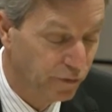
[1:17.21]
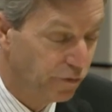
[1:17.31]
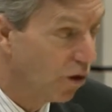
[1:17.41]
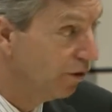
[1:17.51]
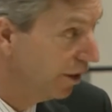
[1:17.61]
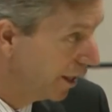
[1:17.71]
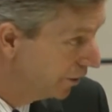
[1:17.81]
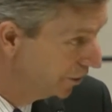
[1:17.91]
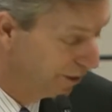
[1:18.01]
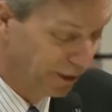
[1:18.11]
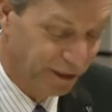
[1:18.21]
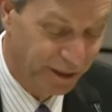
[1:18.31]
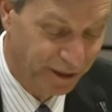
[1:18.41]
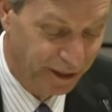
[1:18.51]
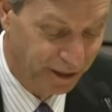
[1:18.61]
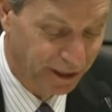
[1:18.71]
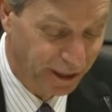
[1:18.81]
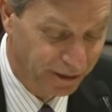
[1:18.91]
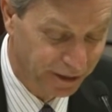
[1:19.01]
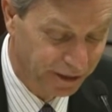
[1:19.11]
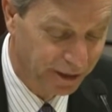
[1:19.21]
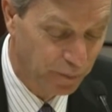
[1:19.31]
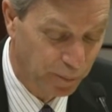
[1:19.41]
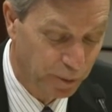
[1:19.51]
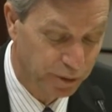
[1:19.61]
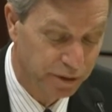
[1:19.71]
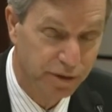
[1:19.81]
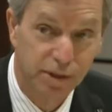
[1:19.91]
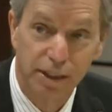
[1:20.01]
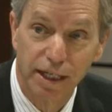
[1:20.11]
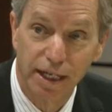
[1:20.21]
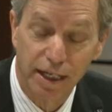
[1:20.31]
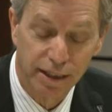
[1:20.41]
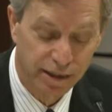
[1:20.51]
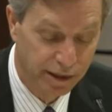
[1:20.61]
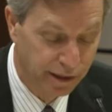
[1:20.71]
far less than the SEC members had,